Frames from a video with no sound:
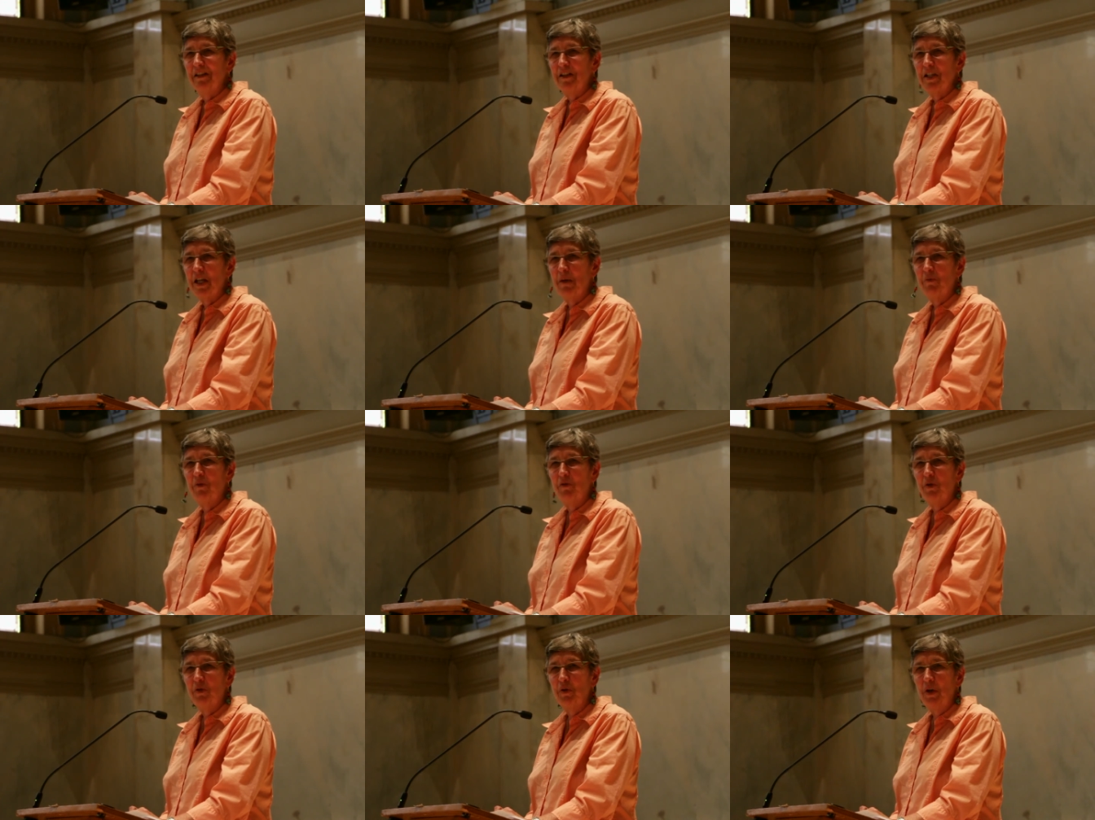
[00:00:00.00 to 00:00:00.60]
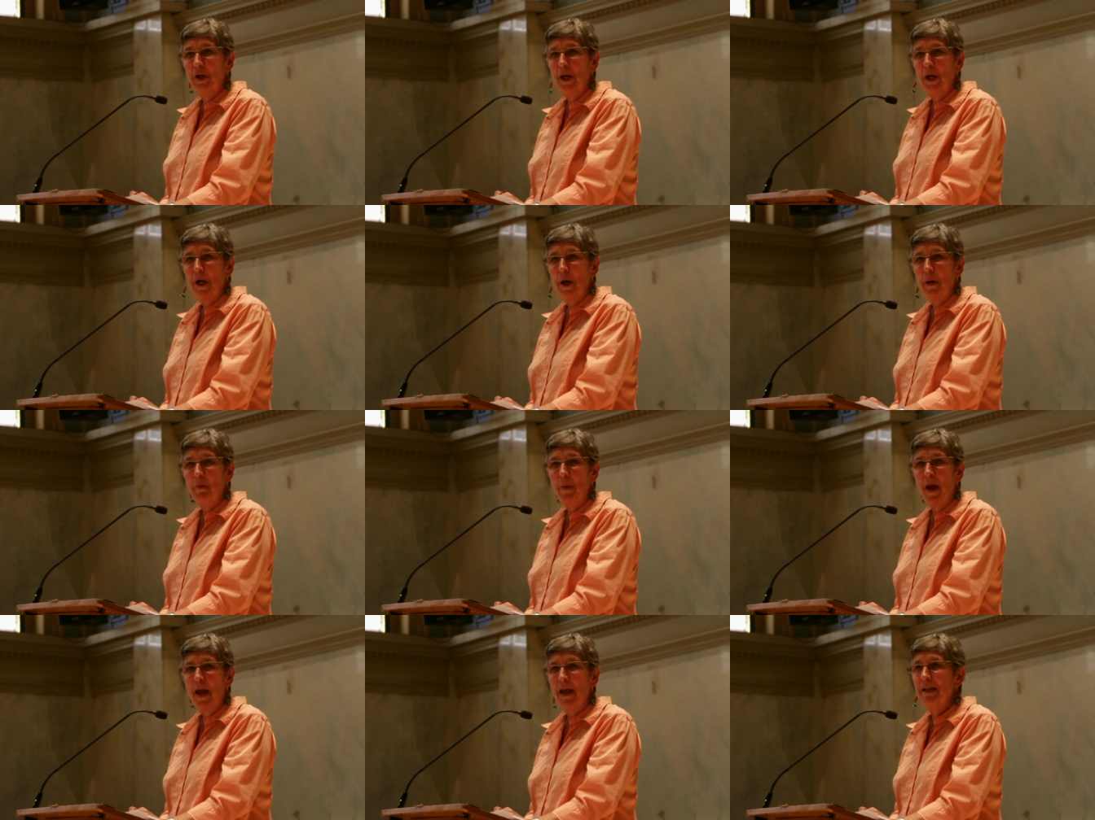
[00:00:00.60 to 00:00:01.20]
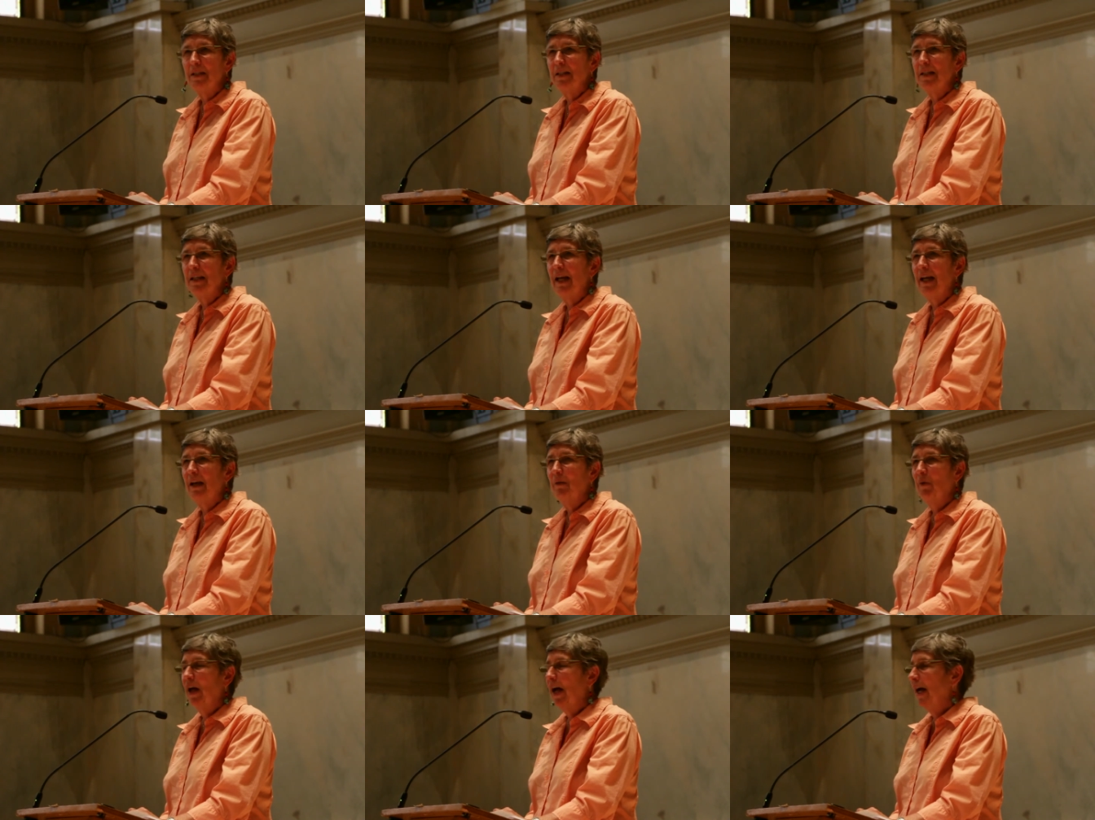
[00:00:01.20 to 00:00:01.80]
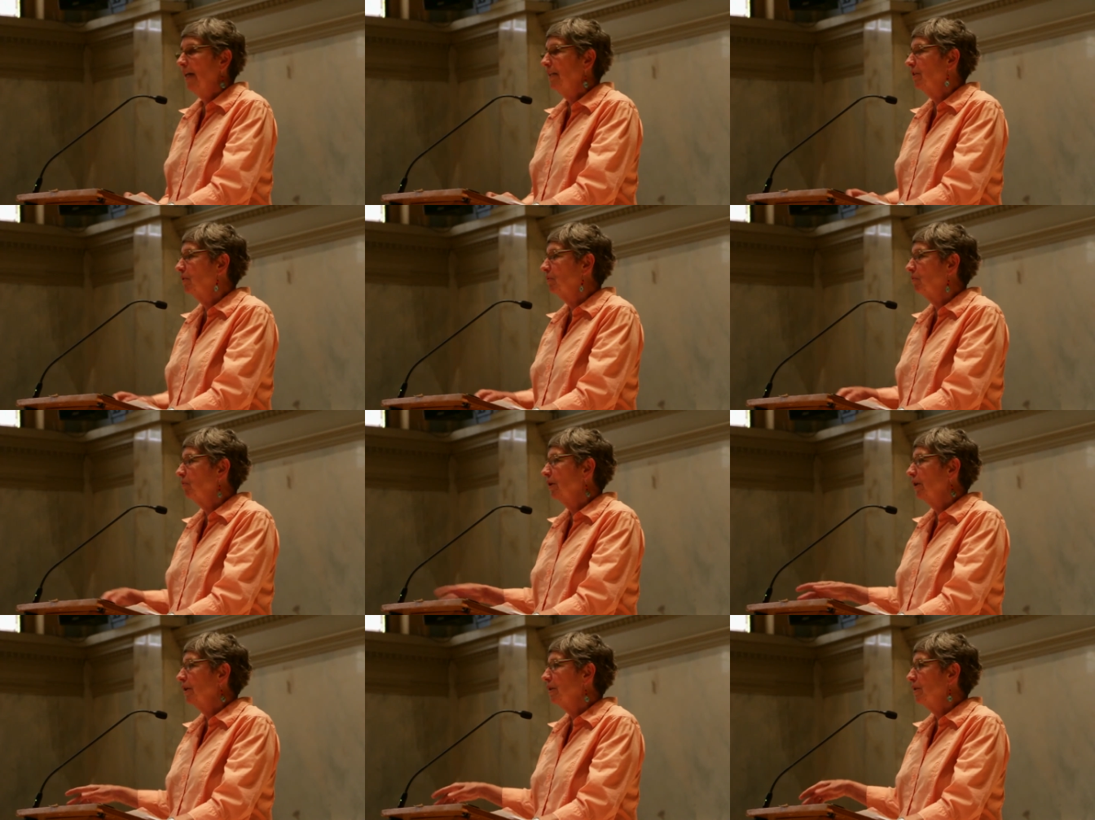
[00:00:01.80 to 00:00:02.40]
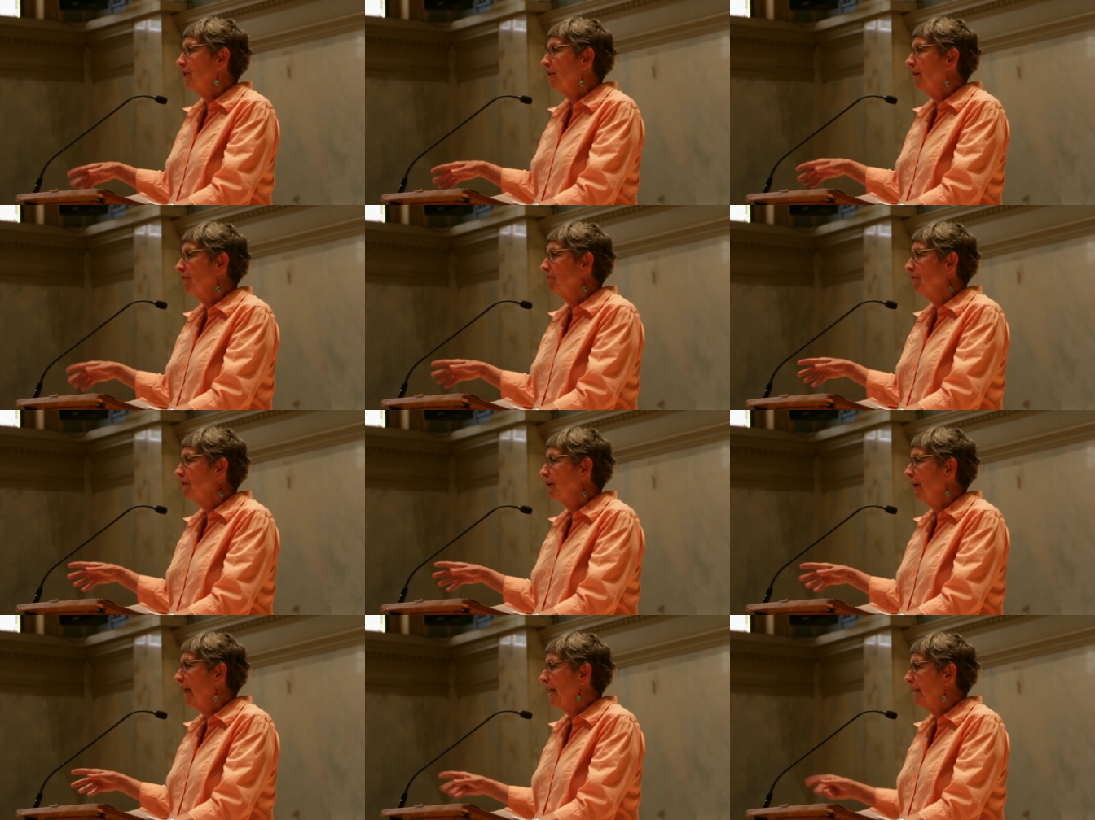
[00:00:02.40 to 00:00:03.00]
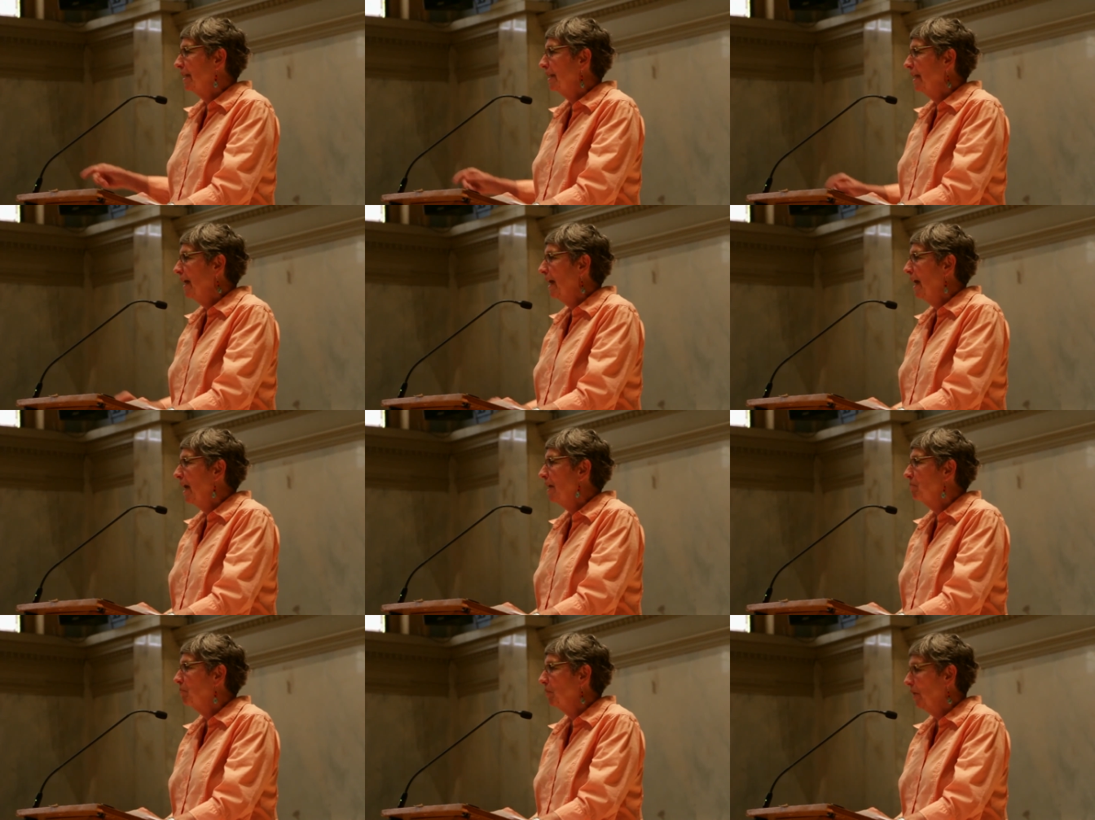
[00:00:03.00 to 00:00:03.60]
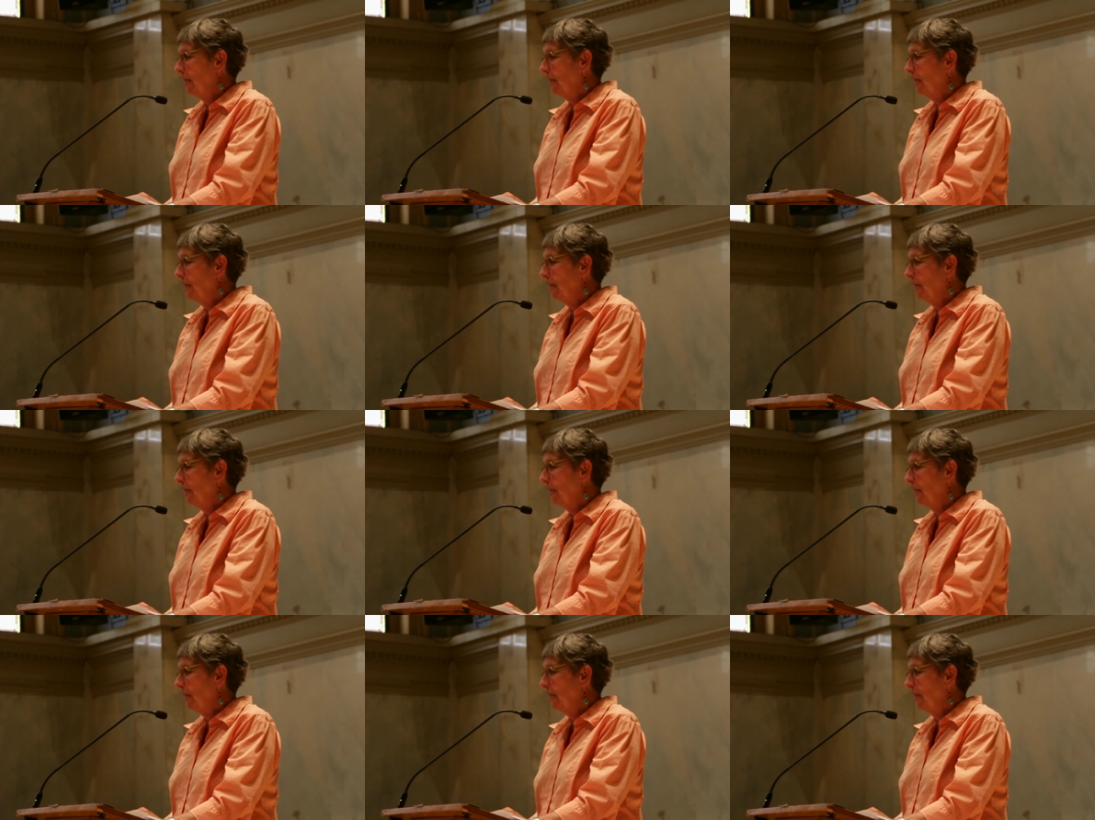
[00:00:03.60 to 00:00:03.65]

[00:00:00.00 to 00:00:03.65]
Some of you here may say, Well, I don't really suffer like that,